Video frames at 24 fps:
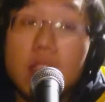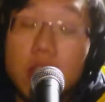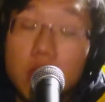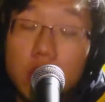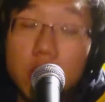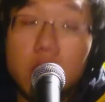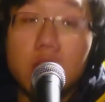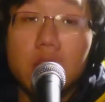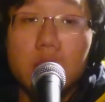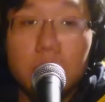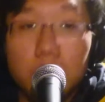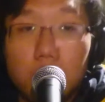
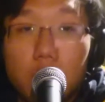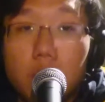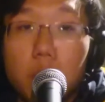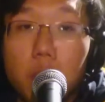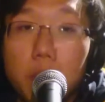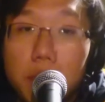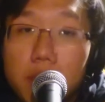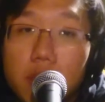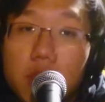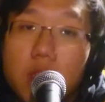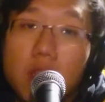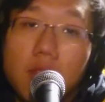sheer
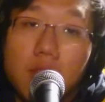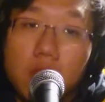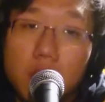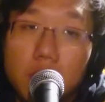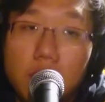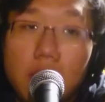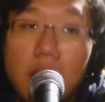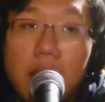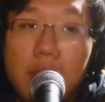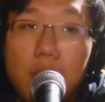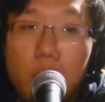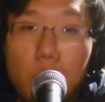improbability of
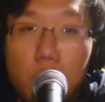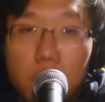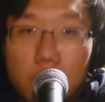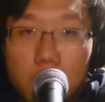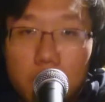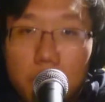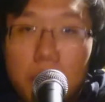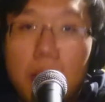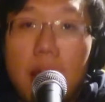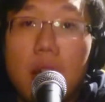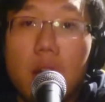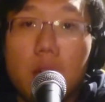surviving with her
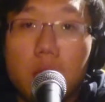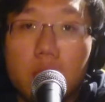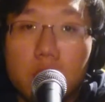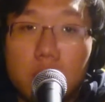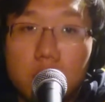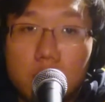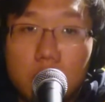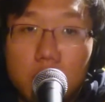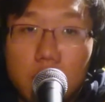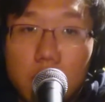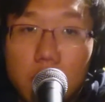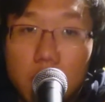
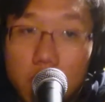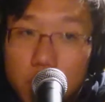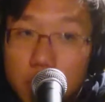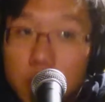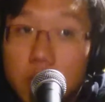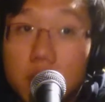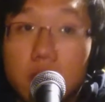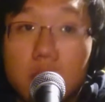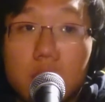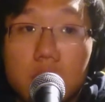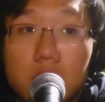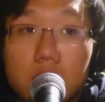powers
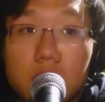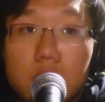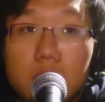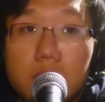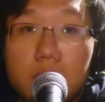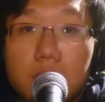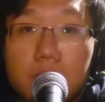increases.